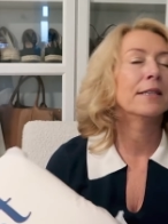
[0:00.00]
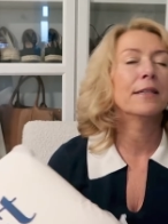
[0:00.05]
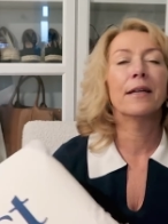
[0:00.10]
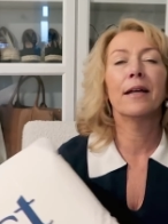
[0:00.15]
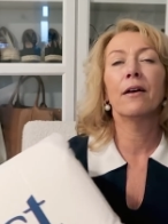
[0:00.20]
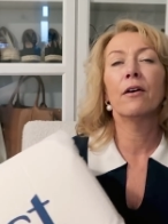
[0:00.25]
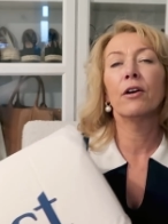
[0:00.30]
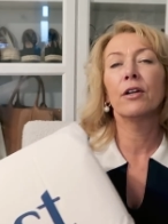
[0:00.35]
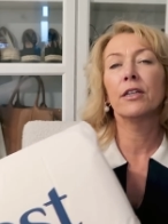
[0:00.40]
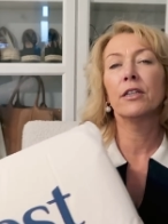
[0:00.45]

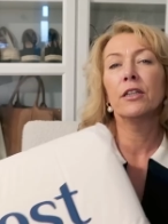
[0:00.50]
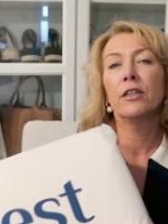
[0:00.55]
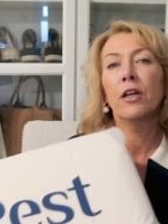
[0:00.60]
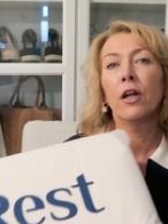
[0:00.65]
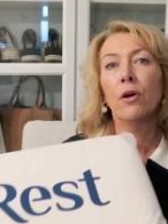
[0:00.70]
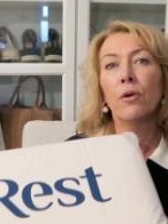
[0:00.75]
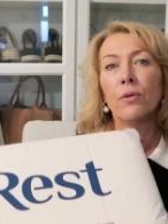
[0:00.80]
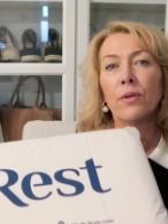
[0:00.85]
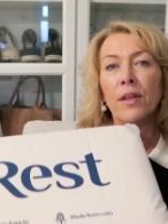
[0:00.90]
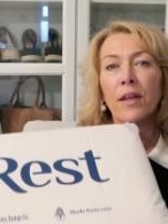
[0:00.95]
Now I
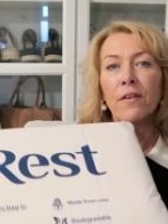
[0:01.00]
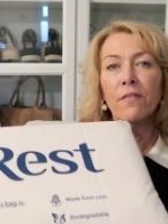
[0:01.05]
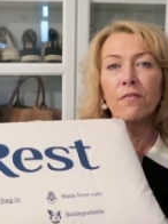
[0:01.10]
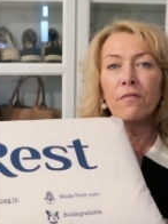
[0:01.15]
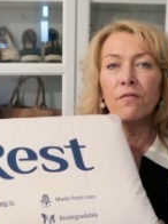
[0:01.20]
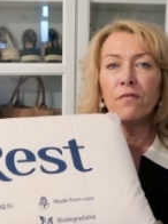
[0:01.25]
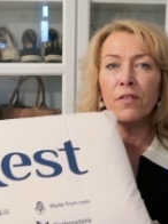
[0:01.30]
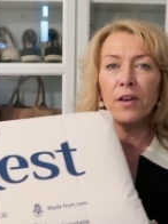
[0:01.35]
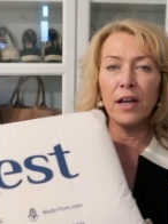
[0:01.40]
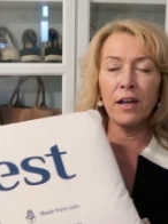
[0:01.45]
know they're
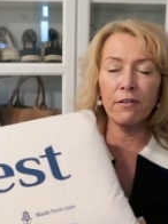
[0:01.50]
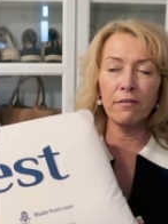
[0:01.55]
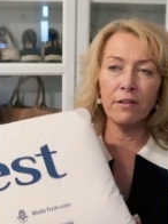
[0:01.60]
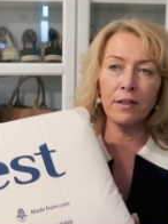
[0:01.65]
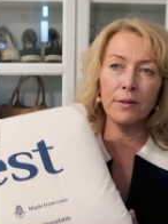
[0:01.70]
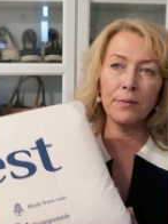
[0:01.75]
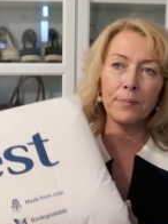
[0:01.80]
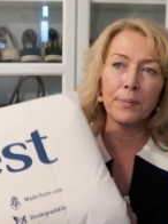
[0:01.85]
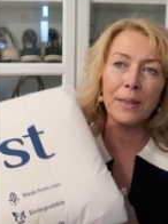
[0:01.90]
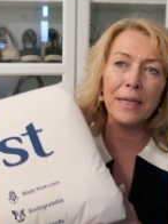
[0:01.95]

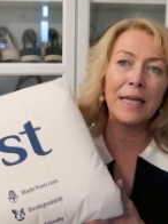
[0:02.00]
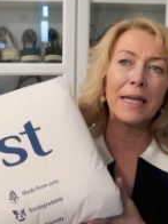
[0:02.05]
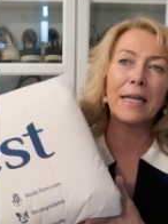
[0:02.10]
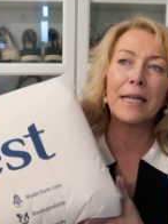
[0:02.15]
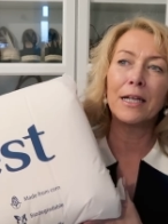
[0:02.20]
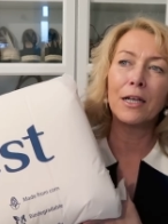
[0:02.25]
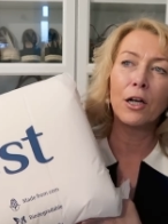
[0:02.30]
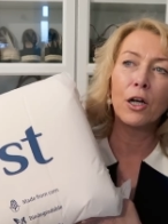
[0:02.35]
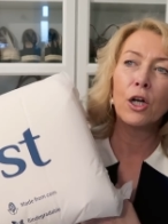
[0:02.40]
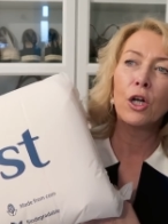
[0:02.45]
very
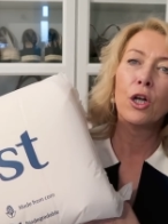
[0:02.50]
big